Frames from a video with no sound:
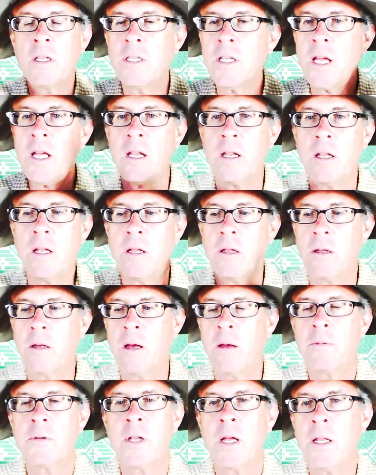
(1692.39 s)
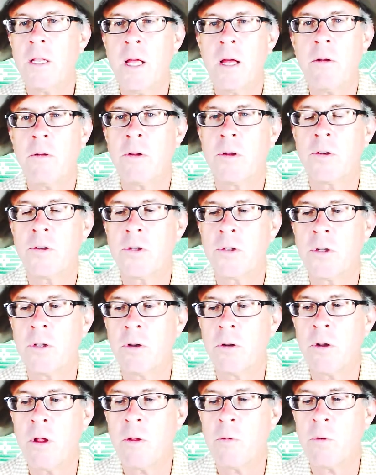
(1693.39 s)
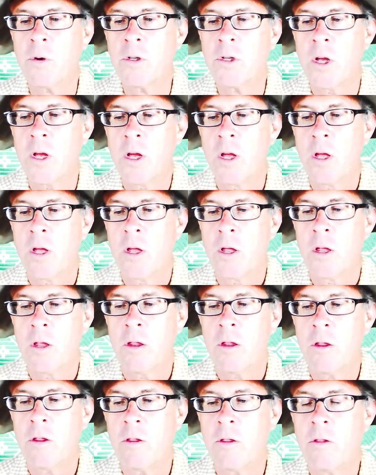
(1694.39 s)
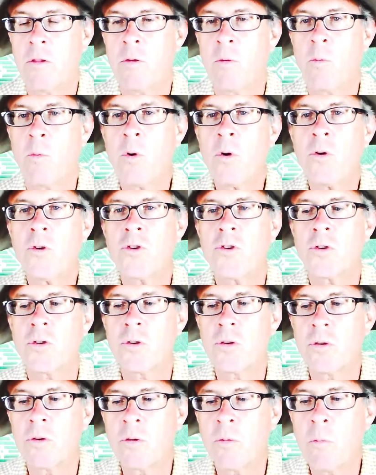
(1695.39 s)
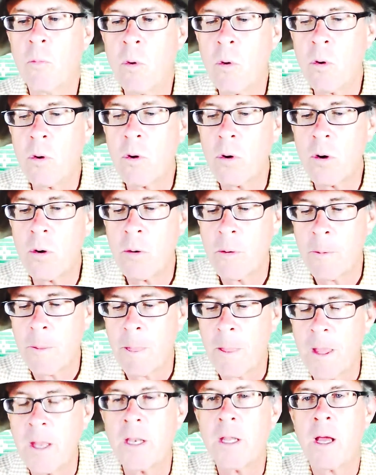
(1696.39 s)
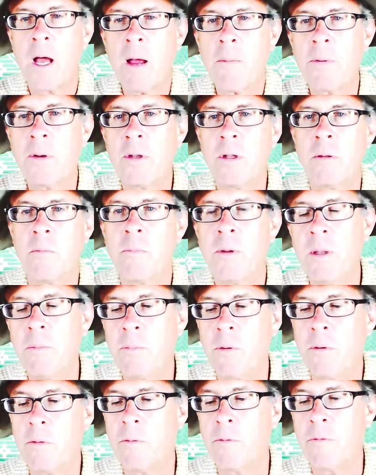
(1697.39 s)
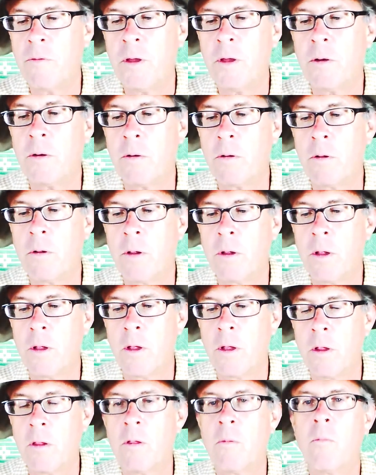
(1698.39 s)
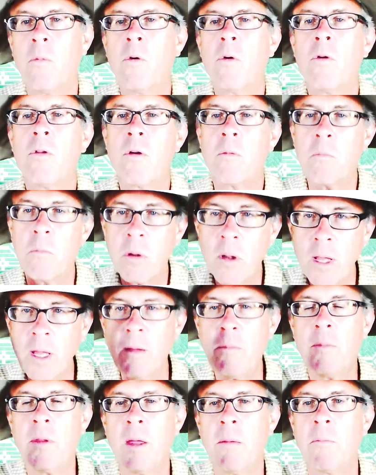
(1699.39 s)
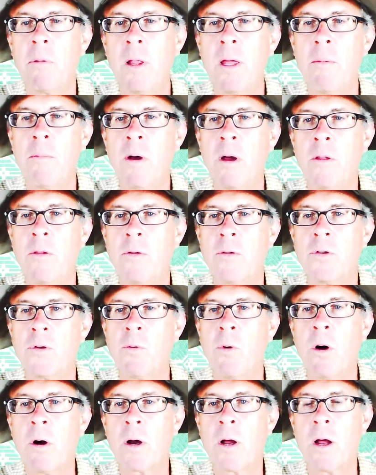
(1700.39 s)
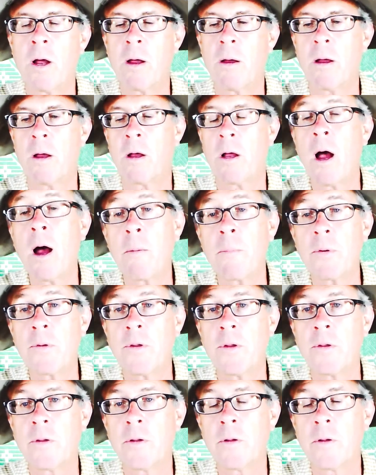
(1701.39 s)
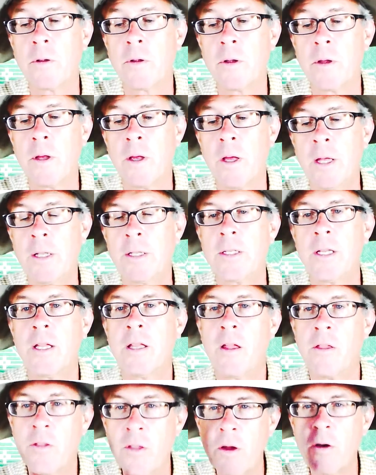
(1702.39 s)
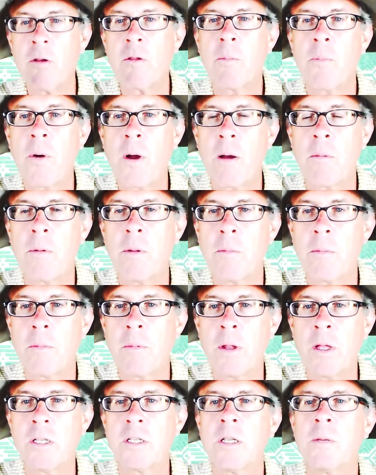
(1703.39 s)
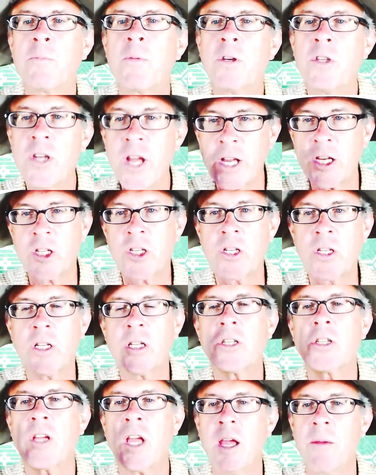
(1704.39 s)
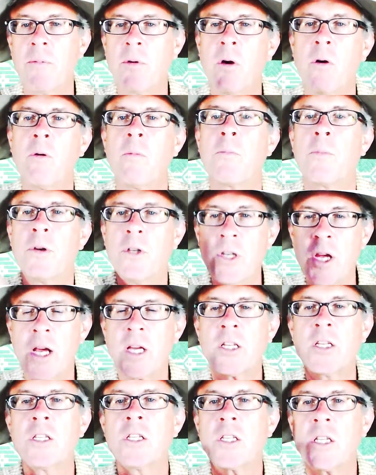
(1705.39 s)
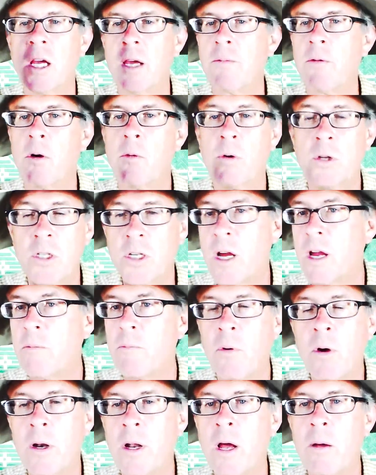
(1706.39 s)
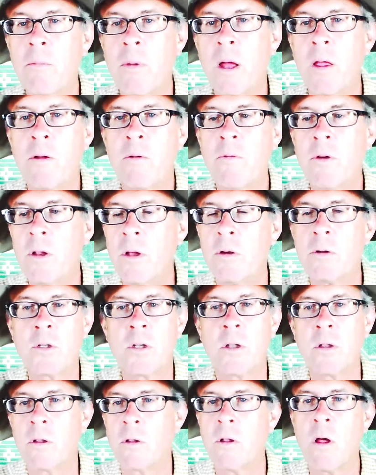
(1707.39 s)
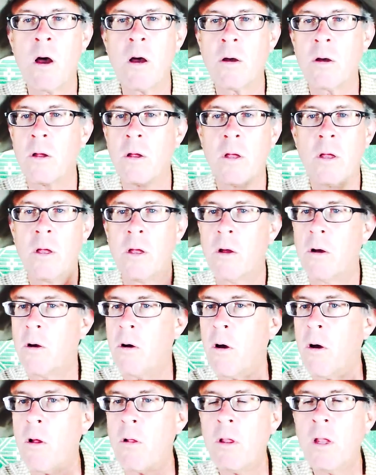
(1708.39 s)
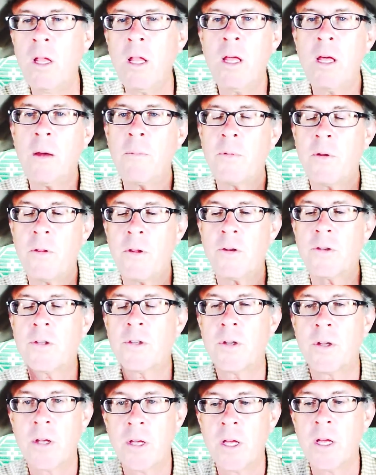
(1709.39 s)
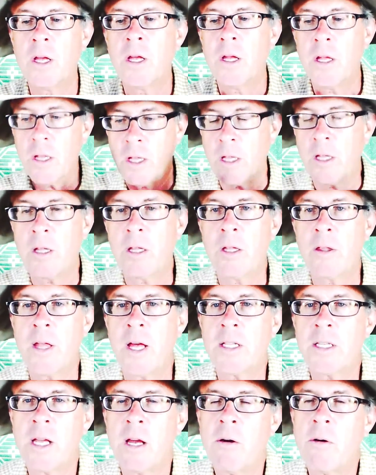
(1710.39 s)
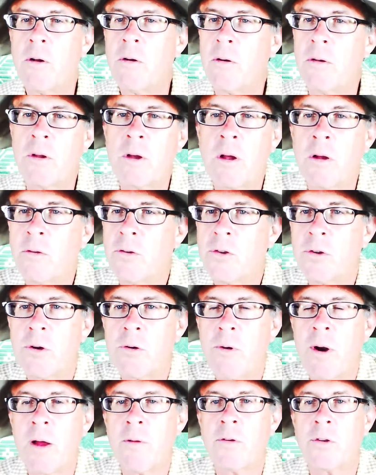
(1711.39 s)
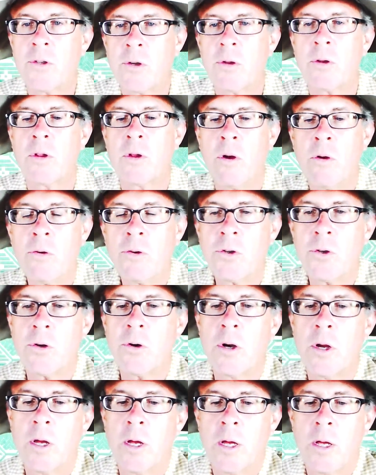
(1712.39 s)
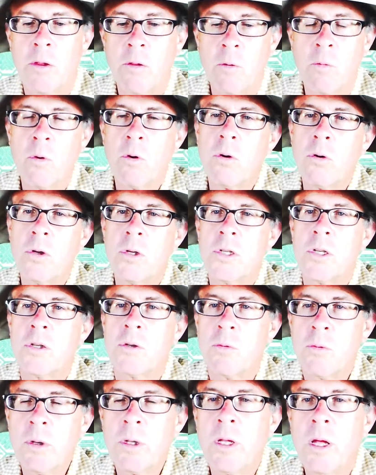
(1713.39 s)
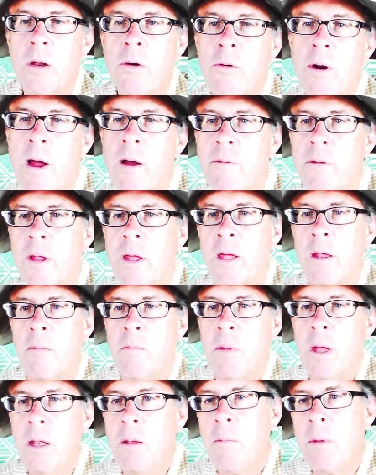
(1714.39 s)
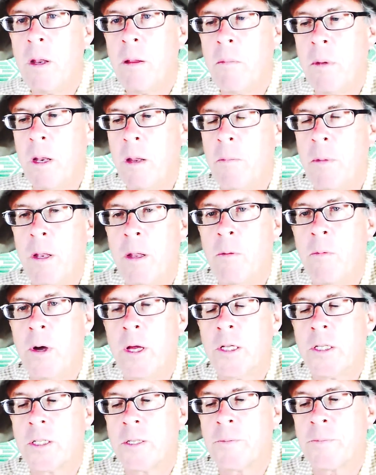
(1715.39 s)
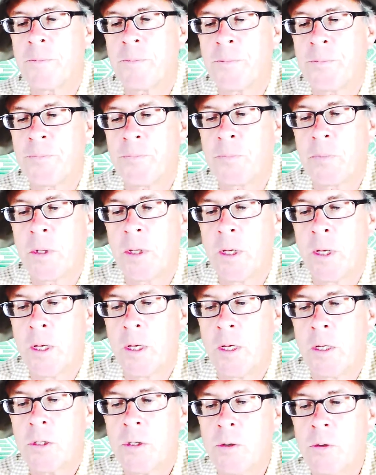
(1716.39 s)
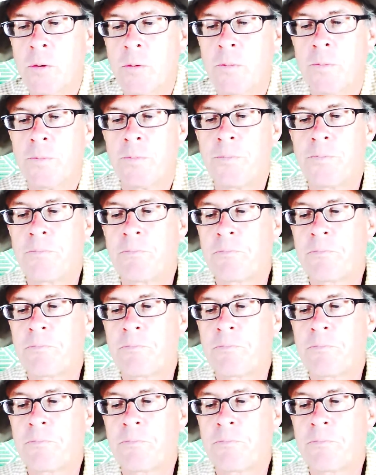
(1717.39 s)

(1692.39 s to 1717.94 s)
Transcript: insanity, upside downness. You know, in other words, the worse, the more incompetent people feel, the more they blame they blame others who are comp competent, and say that they're the problem. It's the projection, scapegoat, projection, scapegoat, which I point out in my other videos, long, all leading up to this. That's how the culture unravels. So the culture, the world is just really unraveling in many, many, many, many ways. So